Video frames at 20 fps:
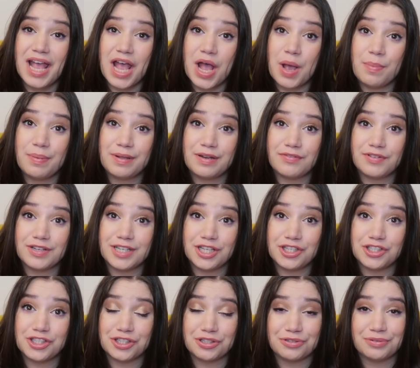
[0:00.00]
a bit of an
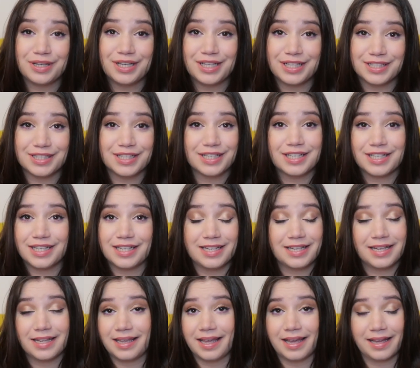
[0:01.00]
issue.
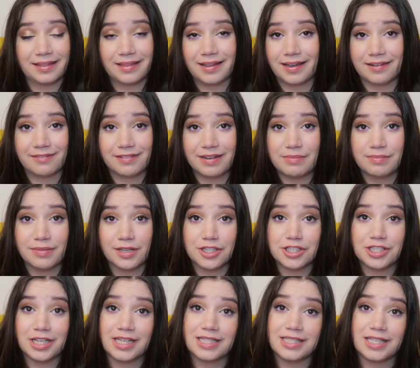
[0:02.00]
Yeah, that cream blush
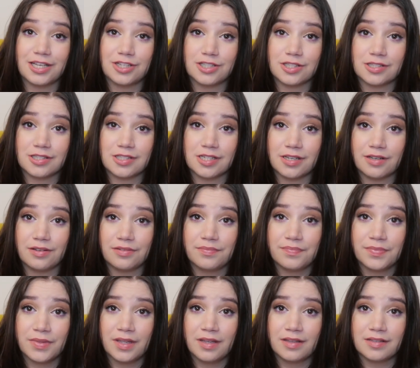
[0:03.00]
takes ages too.
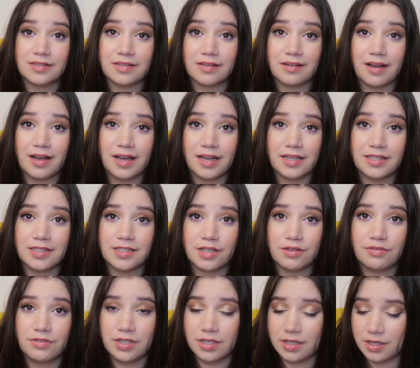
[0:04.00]
So I
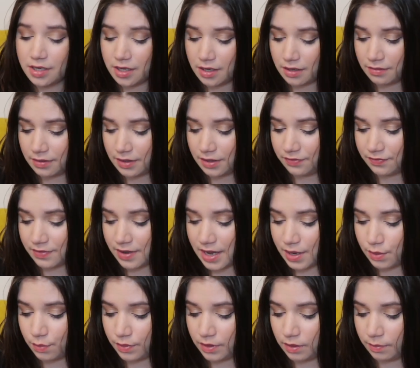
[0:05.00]
don't know if
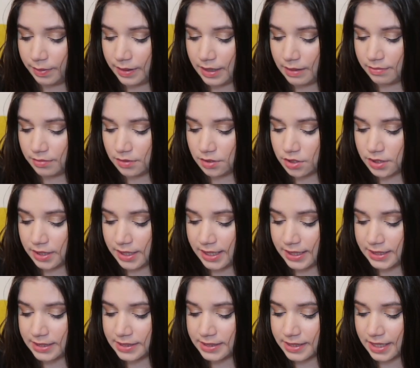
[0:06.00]
I will be able to
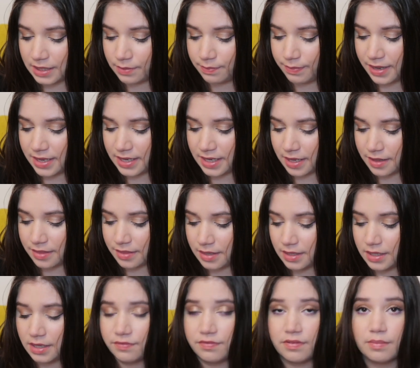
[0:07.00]
hit side pen. I
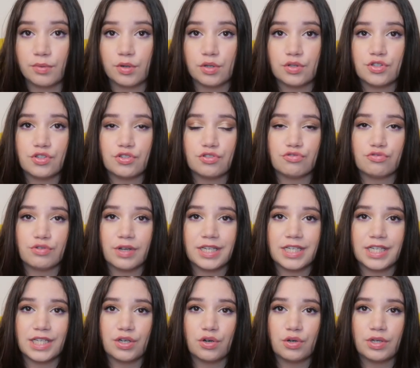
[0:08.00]
think if I'm
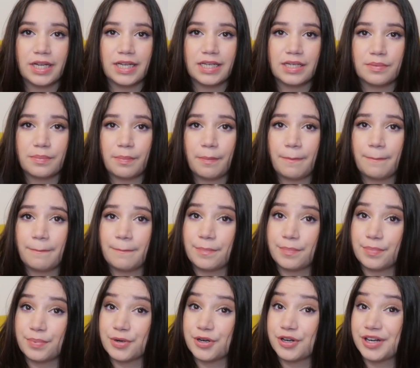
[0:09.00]
concentrating on it,
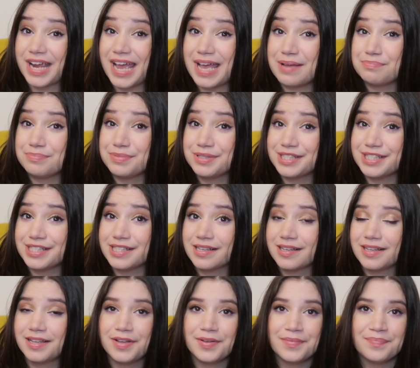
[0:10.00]
perhaps.
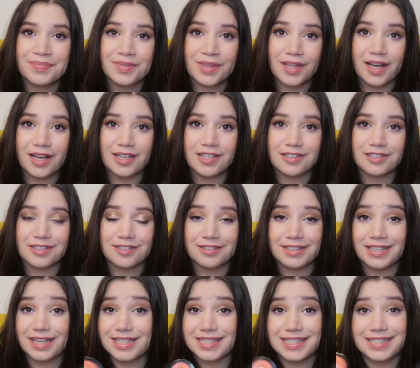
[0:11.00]
I don't
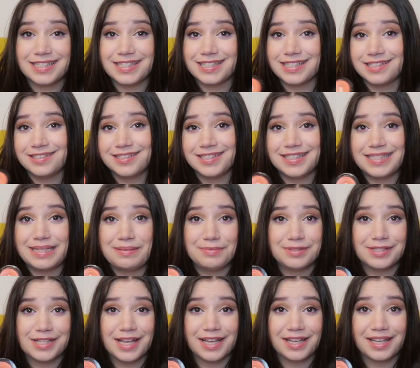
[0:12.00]
know, that still
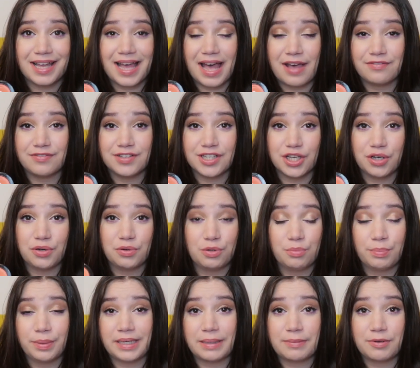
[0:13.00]
seems like a hefty
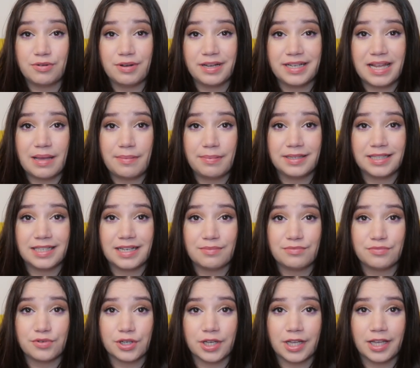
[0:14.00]
goal, but I'm quite happy that
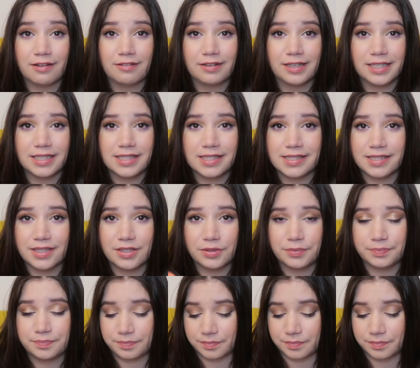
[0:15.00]
I'm working on it. So,